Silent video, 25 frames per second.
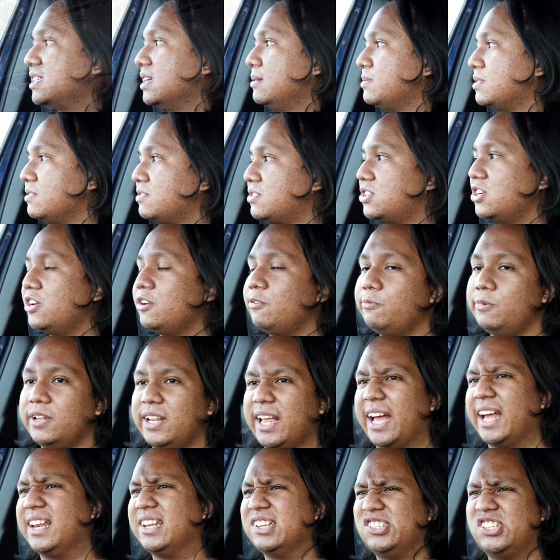terms of steering
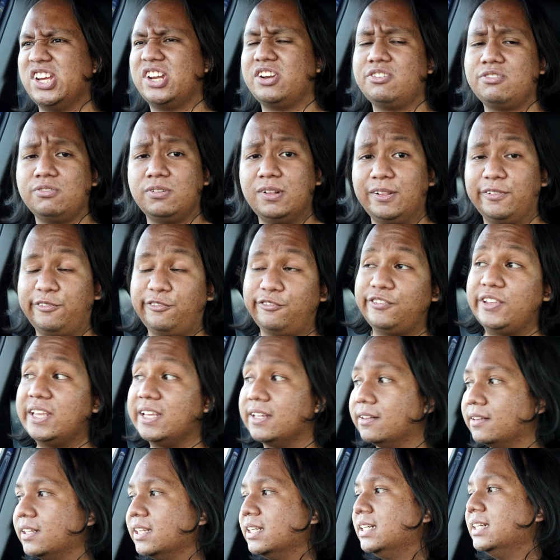wheel and general
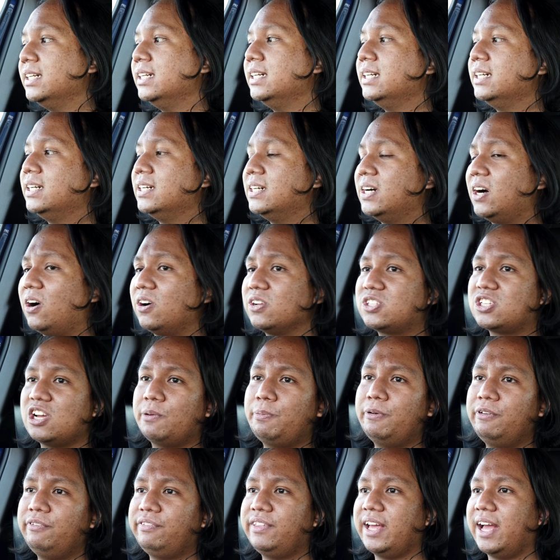feel. On
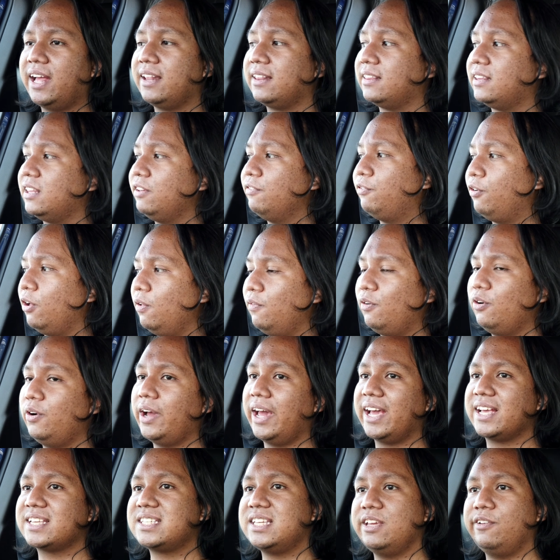top of that, the
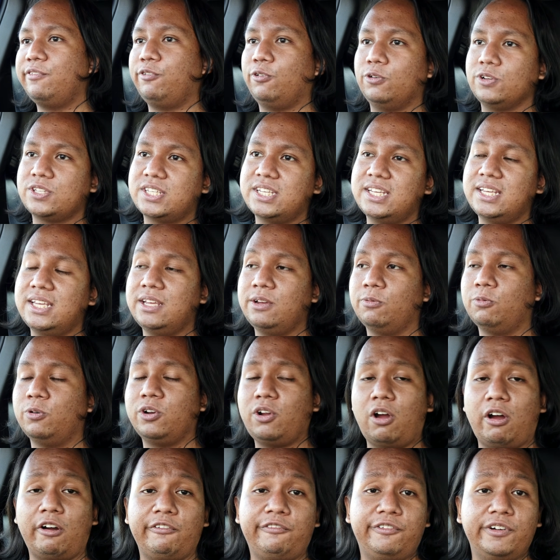Volvo XC40
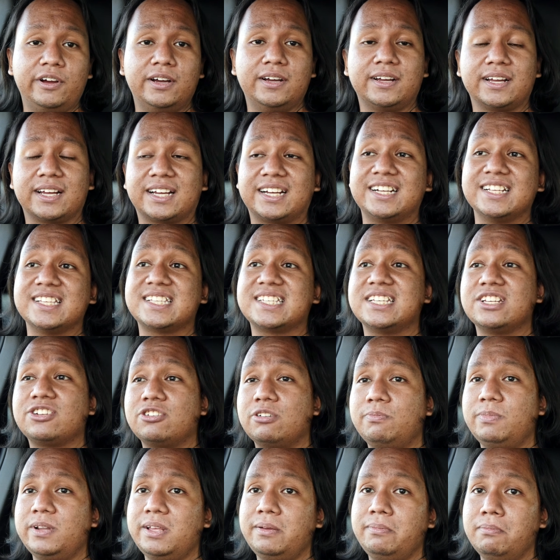would offer
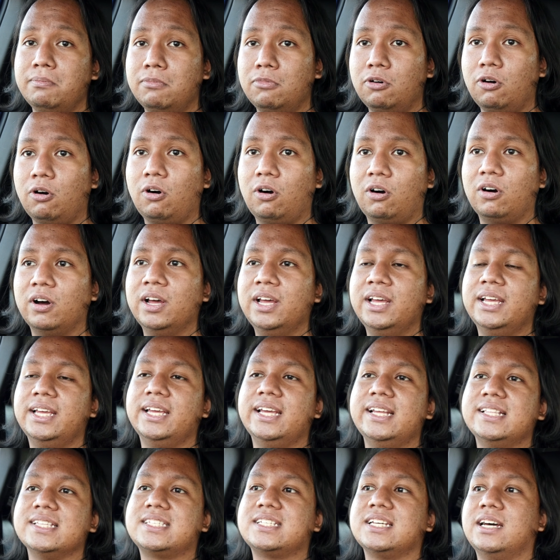considerably more
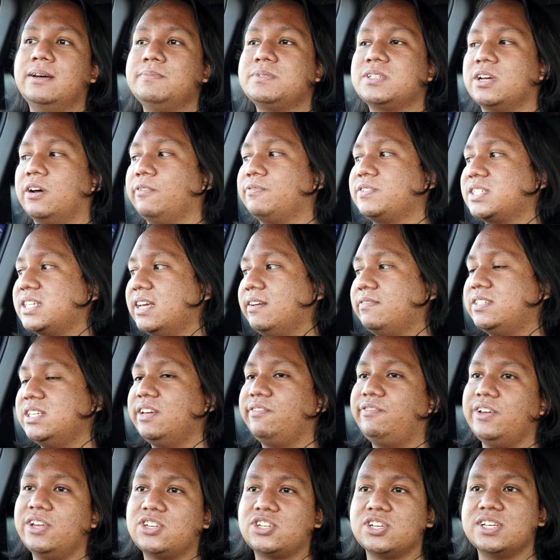in terms of
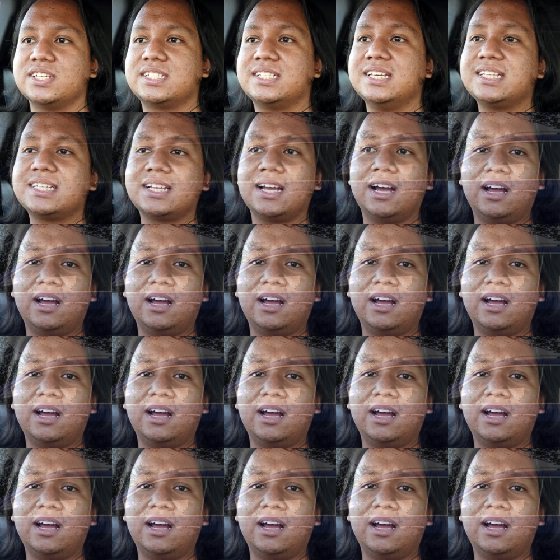safety features. This